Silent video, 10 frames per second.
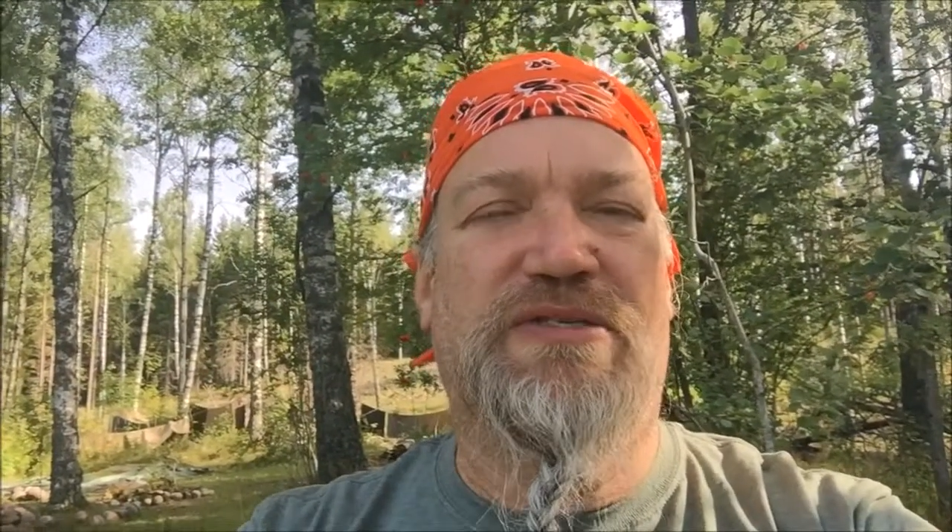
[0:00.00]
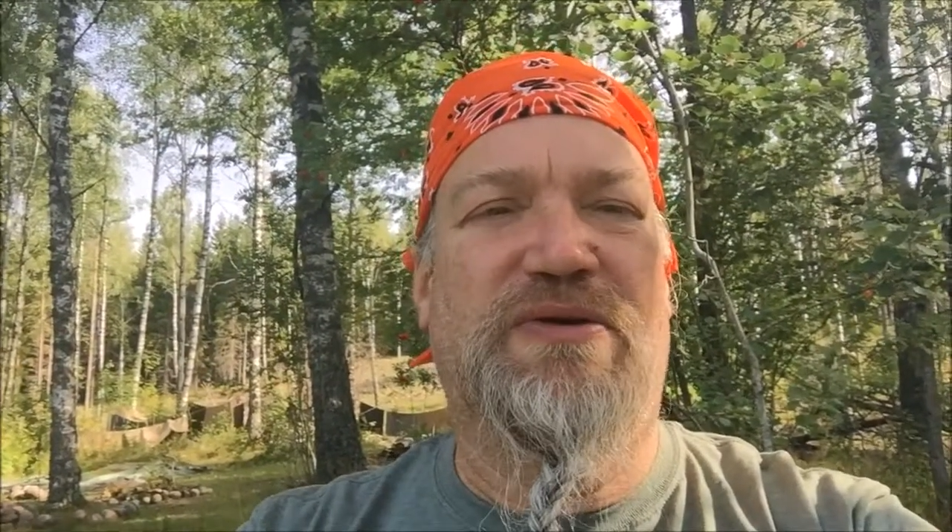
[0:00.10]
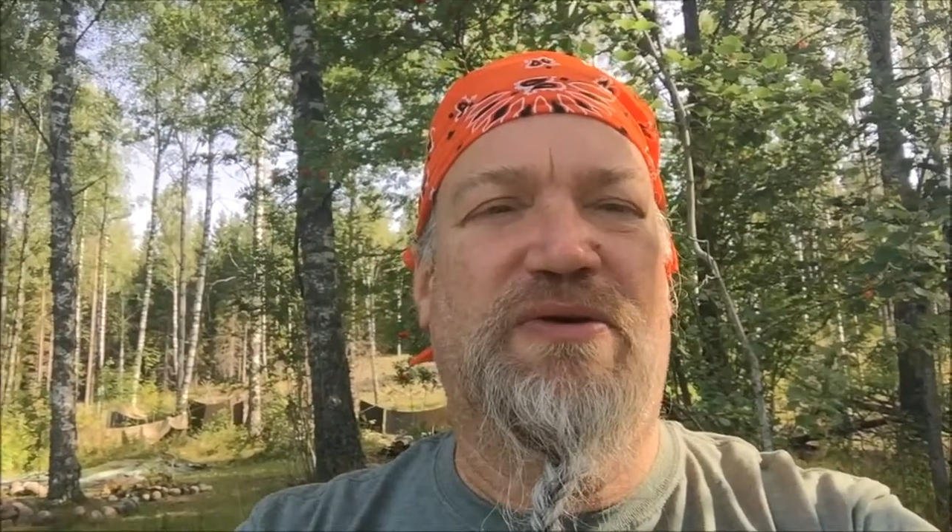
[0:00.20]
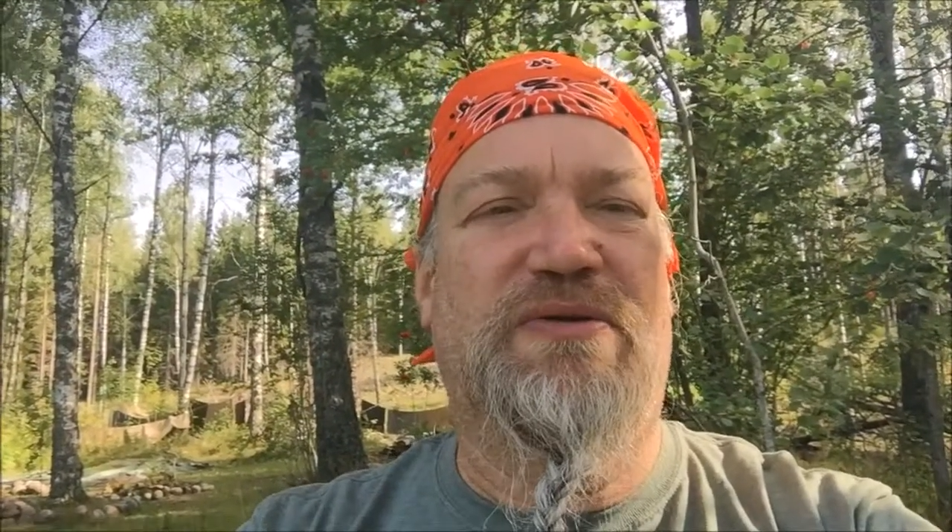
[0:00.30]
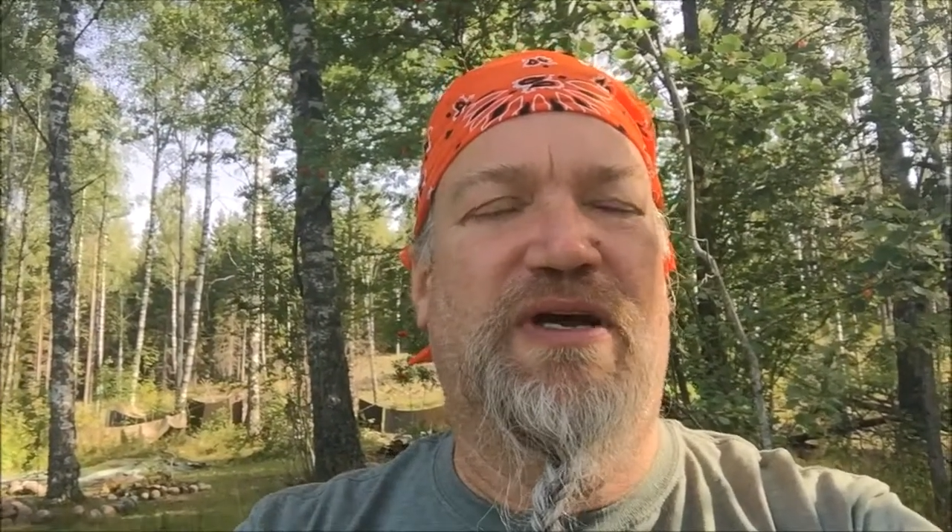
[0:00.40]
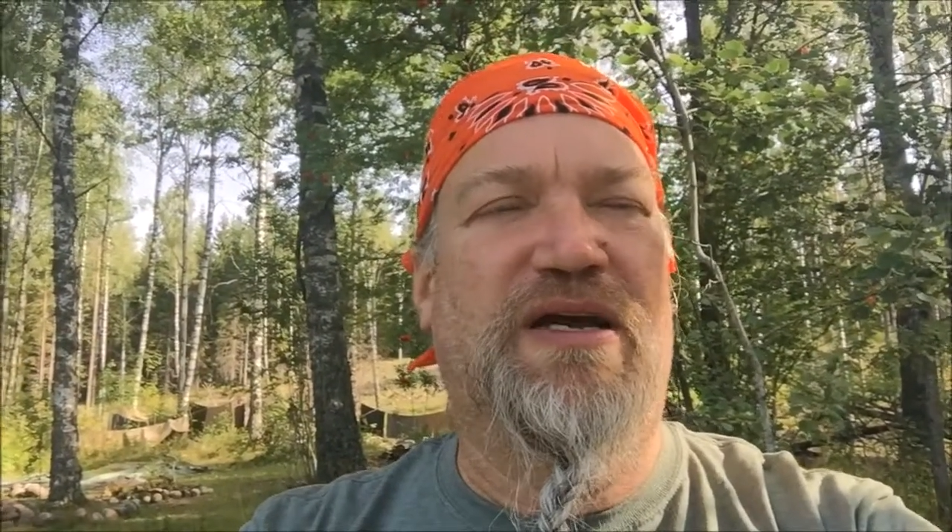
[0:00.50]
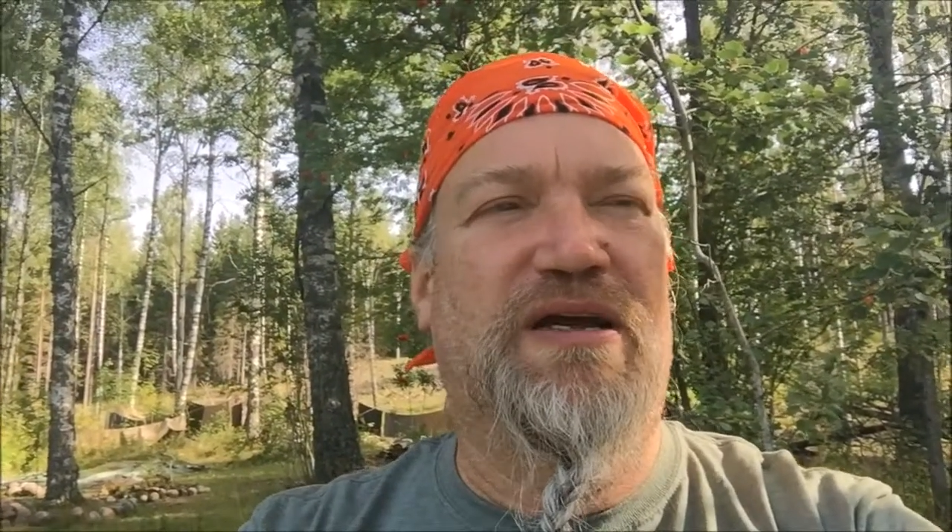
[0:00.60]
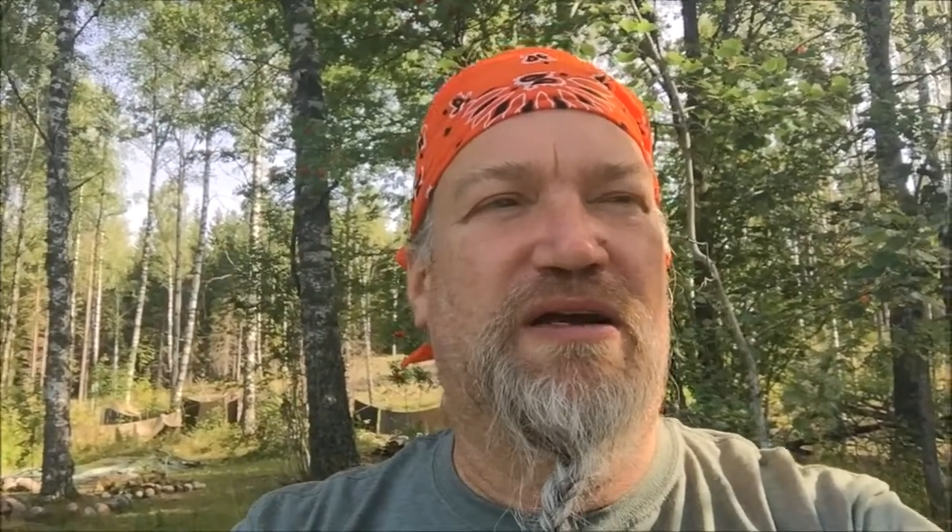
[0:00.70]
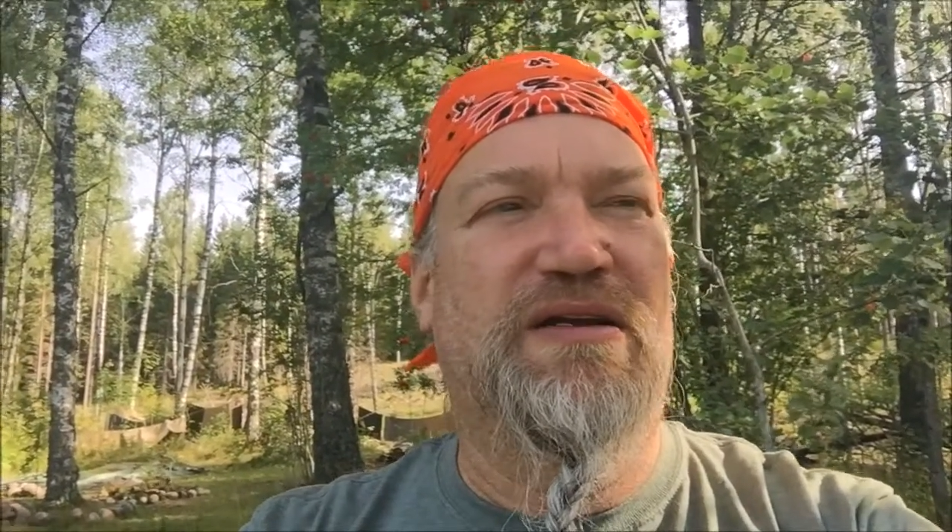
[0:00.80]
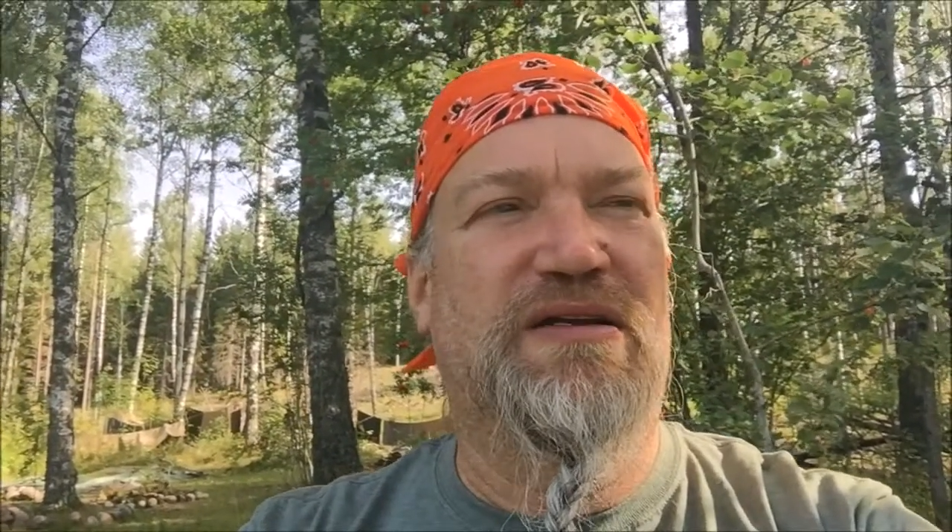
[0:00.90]
so
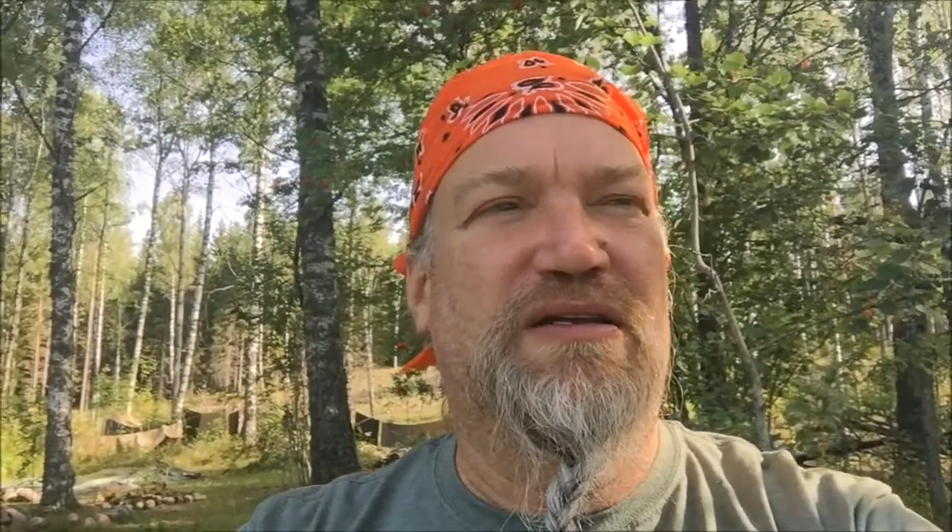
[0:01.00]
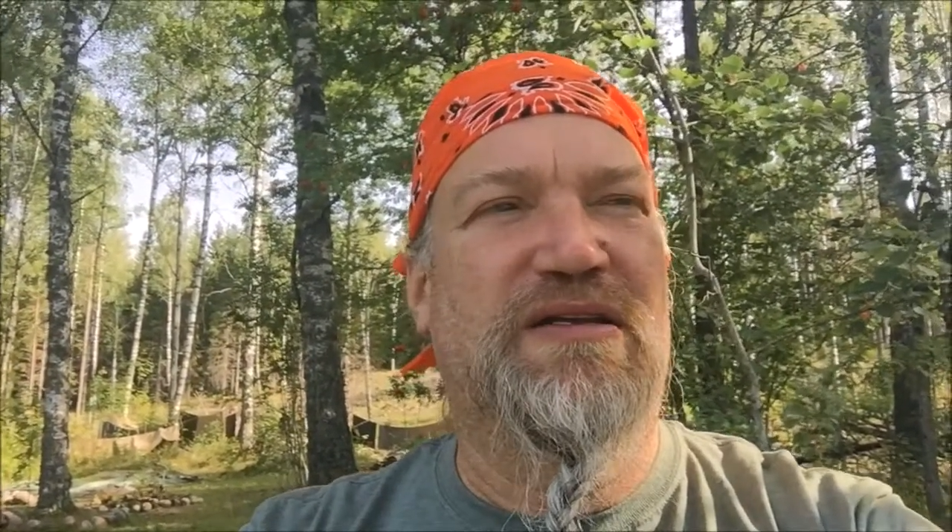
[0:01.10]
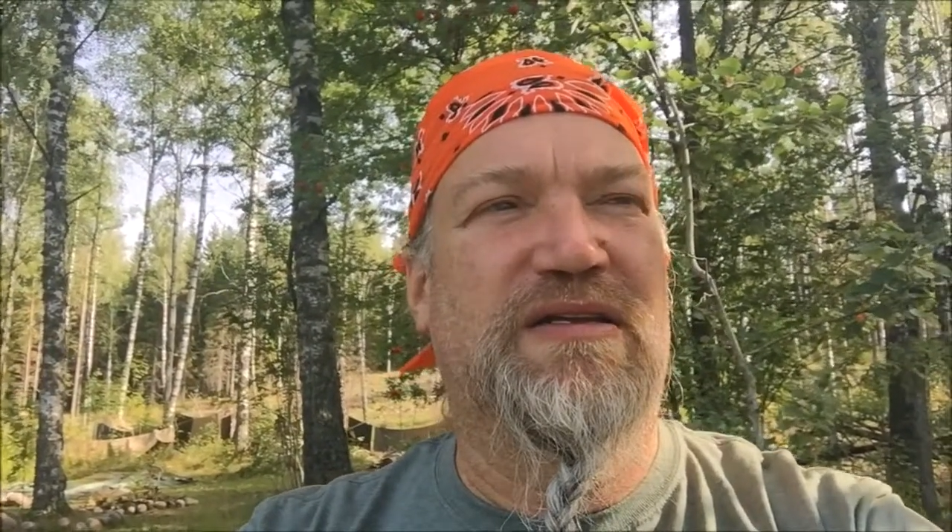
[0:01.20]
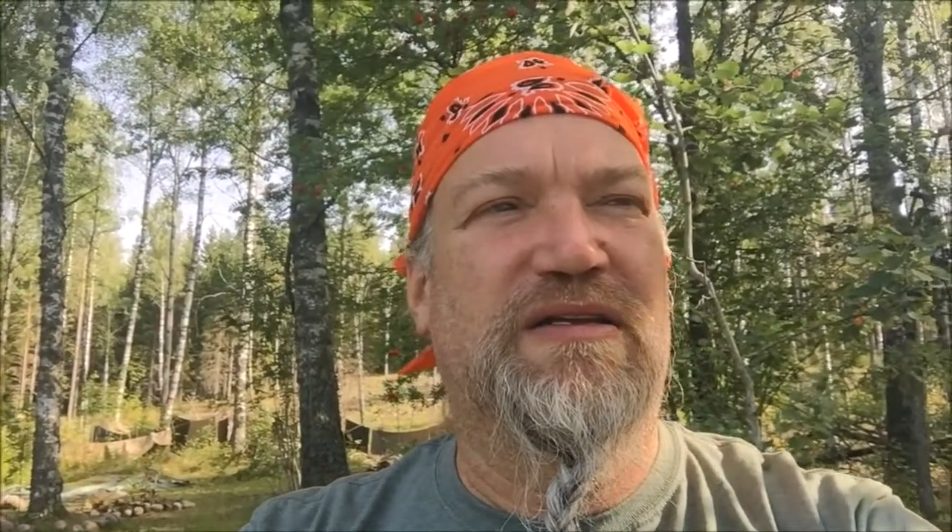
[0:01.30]
hard